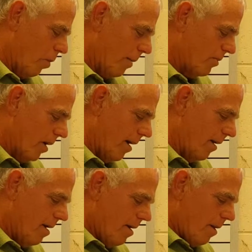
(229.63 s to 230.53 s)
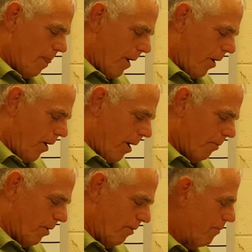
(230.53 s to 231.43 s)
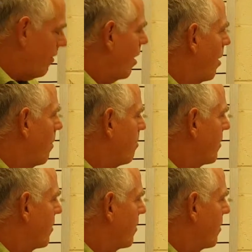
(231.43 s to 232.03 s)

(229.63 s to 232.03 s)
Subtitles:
website, there are a number of